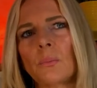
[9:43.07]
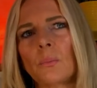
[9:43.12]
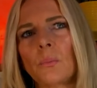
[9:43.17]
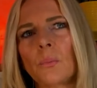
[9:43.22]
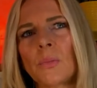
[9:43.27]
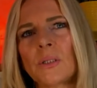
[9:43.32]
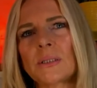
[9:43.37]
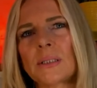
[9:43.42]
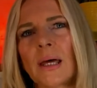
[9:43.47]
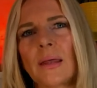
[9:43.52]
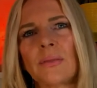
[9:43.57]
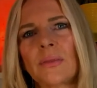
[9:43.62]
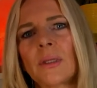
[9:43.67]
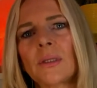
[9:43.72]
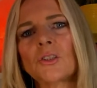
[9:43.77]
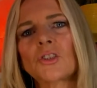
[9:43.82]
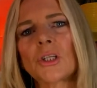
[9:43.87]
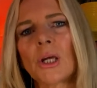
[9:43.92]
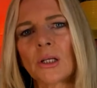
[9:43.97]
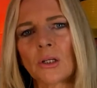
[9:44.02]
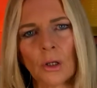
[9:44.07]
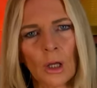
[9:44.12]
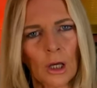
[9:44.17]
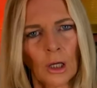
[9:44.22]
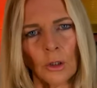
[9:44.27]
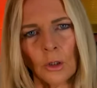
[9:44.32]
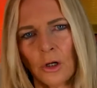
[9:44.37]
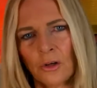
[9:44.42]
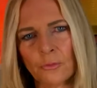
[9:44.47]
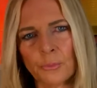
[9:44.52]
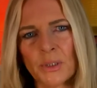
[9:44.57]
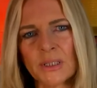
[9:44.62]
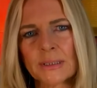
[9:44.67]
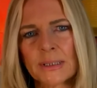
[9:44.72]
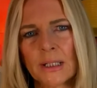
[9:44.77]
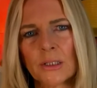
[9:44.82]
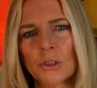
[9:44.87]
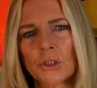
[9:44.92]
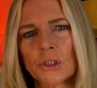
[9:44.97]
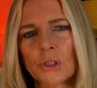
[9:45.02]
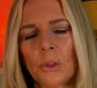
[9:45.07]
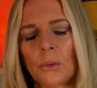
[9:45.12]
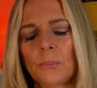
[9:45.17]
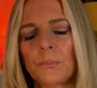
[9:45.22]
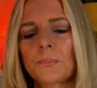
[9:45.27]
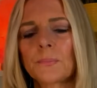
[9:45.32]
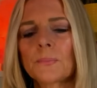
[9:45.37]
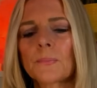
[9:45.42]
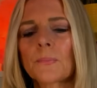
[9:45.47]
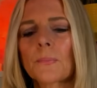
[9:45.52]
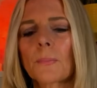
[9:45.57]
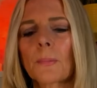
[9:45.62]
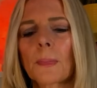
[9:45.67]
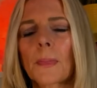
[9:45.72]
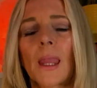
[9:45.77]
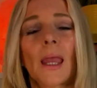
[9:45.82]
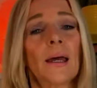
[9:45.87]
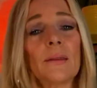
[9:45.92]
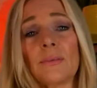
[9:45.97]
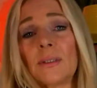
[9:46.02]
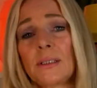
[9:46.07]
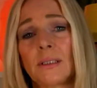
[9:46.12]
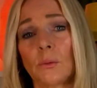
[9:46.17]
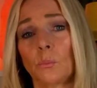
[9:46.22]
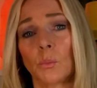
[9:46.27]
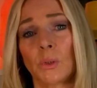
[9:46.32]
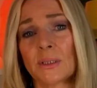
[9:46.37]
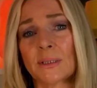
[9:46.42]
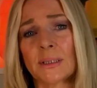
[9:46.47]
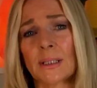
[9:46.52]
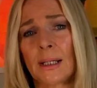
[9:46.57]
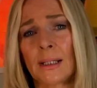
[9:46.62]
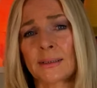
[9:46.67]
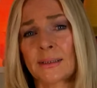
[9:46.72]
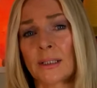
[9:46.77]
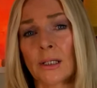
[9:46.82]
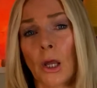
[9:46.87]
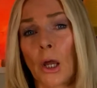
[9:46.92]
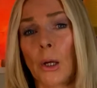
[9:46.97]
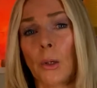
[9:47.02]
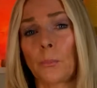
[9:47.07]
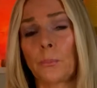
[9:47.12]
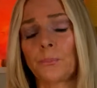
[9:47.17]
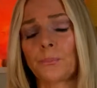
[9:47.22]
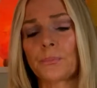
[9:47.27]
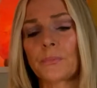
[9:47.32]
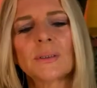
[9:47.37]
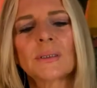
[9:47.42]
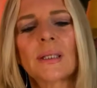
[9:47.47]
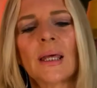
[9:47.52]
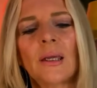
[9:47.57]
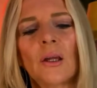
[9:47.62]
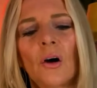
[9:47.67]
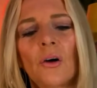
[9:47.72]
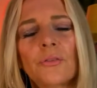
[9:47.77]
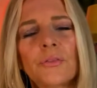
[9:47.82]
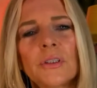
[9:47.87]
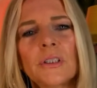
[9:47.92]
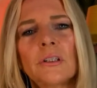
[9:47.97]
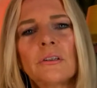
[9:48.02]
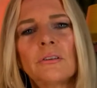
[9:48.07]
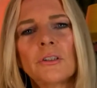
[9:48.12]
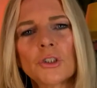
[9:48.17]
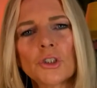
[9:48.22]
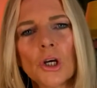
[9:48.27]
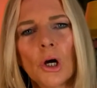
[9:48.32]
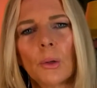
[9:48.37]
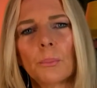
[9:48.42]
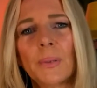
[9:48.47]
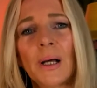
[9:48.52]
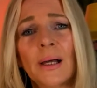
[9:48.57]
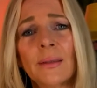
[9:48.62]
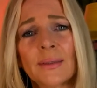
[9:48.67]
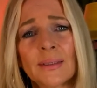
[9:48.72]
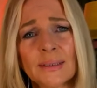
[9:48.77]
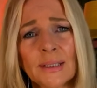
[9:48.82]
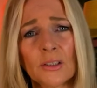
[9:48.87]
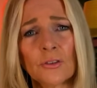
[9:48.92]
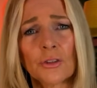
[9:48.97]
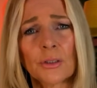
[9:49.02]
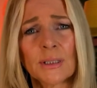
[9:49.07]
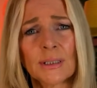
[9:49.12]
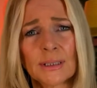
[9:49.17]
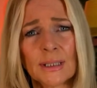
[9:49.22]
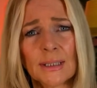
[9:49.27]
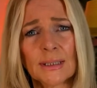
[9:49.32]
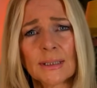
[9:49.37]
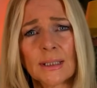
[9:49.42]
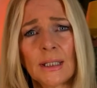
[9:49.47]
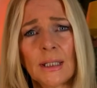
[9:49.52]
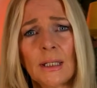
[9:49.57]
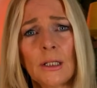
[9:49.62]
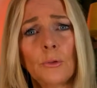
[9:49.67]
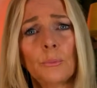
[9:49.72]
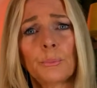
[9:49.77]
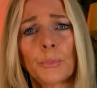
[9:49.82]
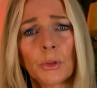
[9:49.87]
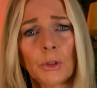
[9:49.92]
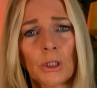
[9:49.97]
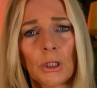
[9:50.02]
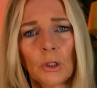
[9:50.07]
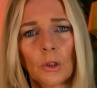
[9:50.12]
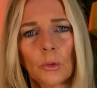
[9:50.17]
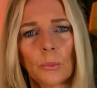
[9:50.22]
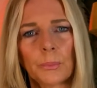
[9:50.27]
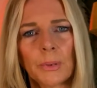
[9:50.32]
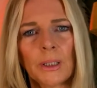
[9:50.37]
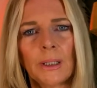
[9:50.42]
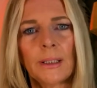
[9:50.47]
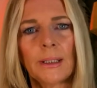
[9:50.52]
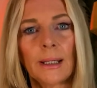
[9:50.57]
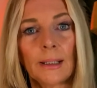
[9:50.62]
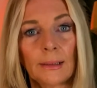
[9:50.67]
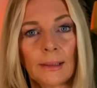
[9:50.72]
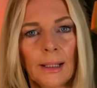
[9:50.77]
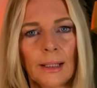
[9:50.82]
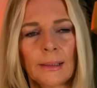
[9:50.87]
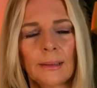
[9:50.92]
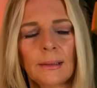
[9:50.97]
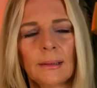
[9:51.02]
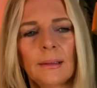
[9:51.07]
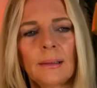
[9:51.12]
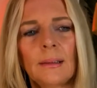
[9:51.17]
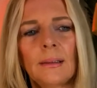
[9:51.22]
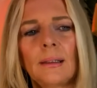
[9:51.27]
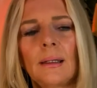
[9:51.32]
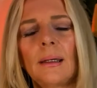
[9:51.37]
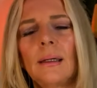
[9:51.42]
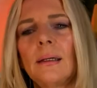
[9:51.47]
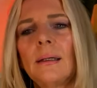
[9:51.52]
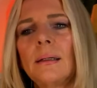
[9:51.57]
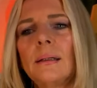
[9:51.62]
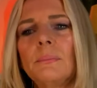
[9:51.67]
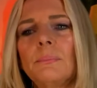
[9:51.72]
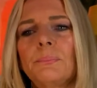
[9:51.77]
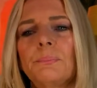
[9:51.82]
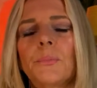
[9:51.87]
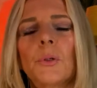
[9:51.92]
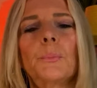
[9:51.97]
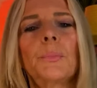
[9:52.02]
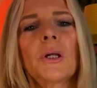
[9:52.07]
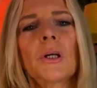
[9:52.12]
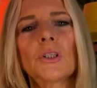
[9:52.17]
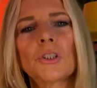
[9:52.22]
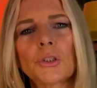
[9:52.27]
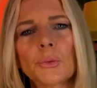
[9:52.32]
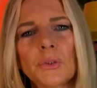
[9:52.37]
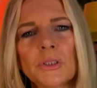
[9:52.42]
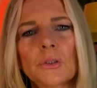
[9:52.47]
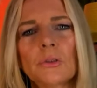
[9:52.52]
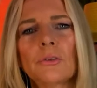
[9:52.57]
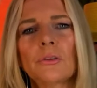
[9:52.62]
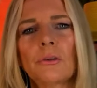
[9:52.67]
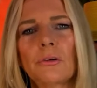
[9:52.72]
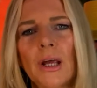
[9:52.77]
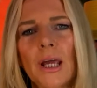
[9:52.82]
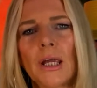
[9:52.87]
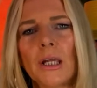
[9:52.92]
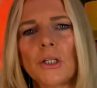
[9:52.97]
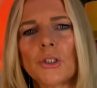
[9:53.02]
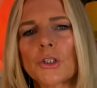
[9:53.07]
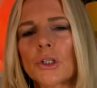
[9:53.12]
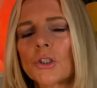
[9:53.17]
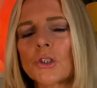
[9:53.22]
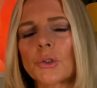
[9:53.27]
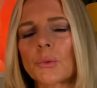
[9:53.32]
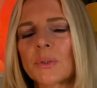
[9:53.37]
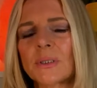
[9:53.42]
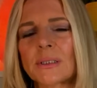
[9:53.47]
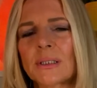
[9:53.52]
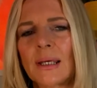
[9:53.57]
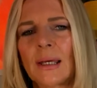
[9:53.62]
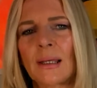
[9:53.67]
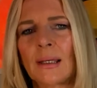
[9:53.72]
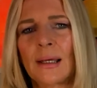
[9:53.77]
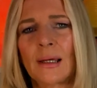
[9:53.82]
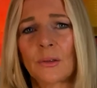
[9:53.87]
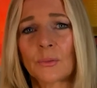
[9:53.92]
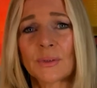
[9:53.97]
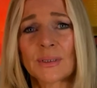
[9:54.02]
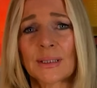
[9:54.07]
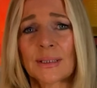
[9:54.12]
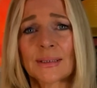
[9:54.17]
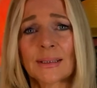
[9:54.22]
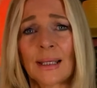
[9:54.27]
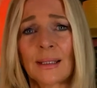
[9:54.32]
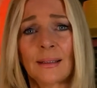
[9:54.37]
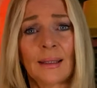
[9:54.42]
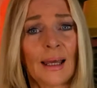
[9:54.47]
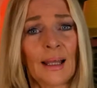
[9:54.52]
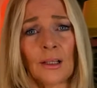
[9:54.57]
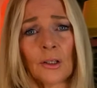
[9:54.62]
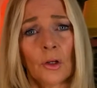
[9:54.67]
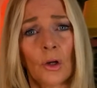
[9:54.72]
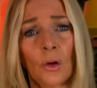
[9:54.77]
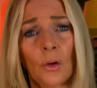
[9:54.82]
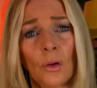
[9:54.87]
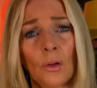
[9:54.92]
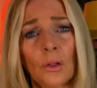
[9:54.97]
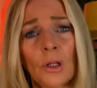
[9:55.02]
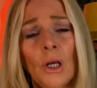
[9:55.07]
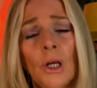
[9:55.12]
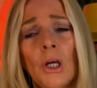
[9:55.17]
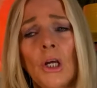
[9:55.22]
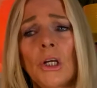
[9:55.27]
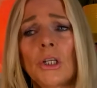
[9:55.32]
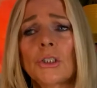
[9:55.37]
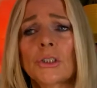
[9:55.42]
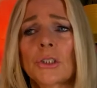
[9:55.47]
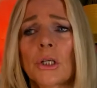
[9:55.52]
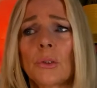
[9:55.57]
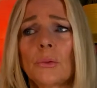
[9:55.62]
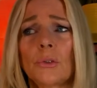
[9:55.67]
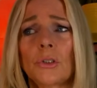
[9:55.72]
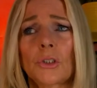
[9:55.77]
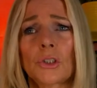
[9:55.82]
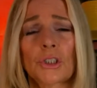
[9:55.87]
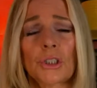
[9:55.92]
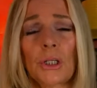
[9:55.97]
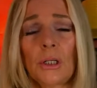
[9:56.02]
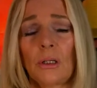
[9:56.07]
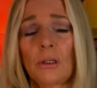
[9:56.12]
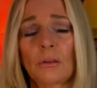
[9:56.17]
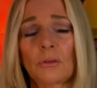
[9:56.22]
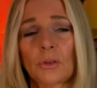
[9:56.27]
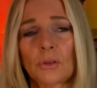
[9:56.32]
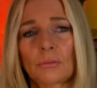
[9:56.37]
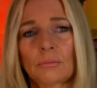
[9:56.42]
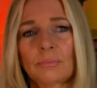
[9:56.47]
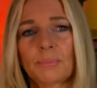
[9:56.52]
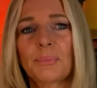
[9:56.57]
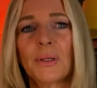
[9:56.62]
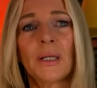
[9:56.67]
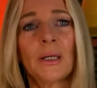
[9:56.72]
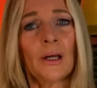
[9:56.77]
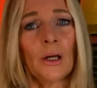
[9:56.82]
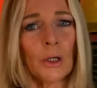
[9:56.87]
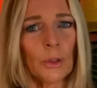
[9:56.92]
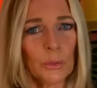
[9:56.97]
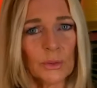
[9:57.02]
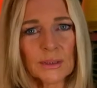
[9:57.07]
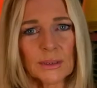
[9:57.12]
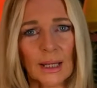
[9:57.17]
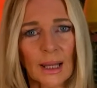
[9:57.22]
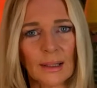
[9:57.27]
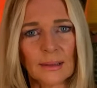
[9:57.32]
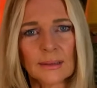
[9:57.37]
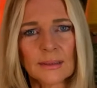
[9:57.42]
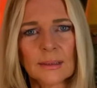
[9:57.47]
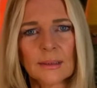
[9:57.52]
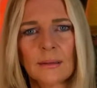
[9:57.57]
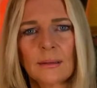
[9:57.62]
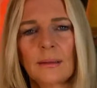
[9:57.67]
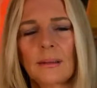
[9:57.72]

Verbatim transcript: was that she had a lot of potential, and they didn't want to let her go. So they offered her a job at the Century City Bunny Club in L A, but because she was underage, she wasn't allowed to sell alcohol, so she could be a hostess.